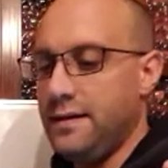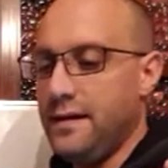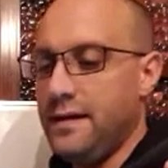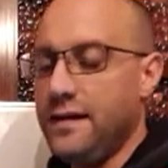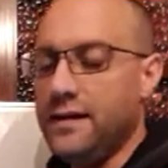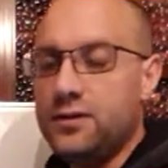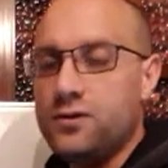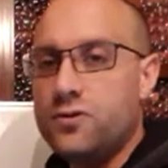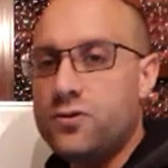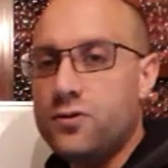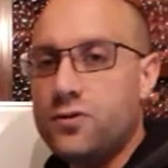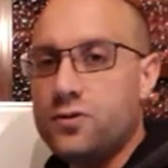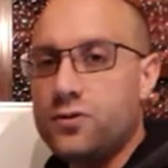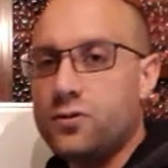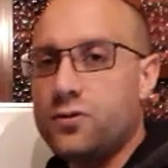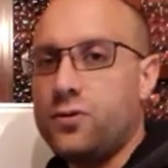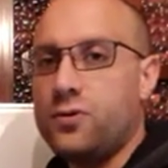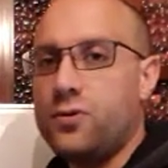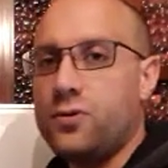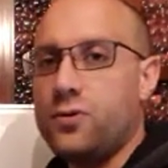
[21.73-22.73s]

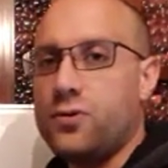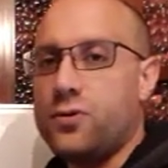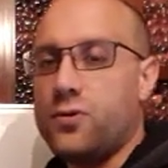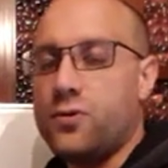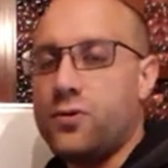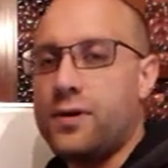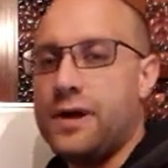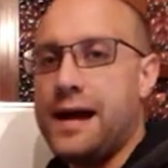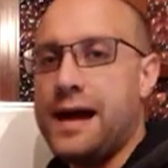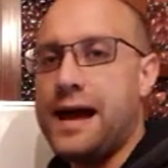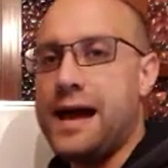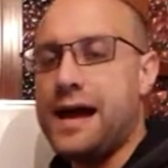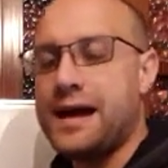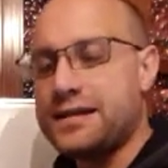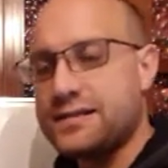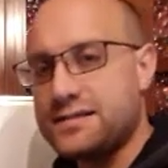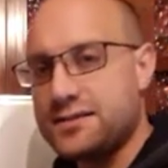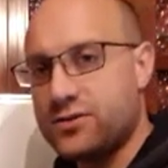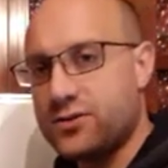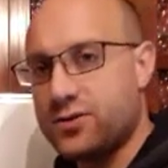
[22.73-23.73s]
internal or
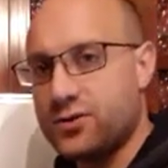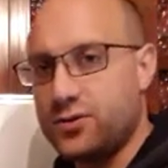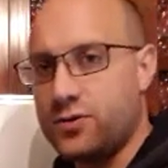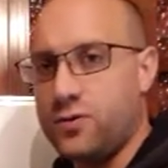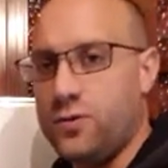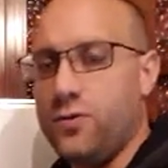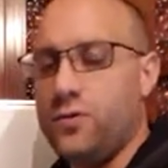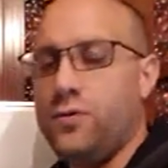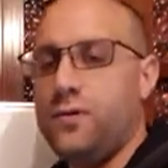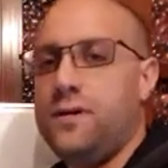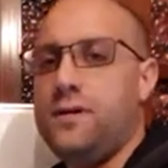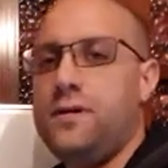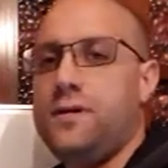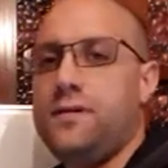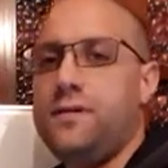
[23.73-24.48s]
external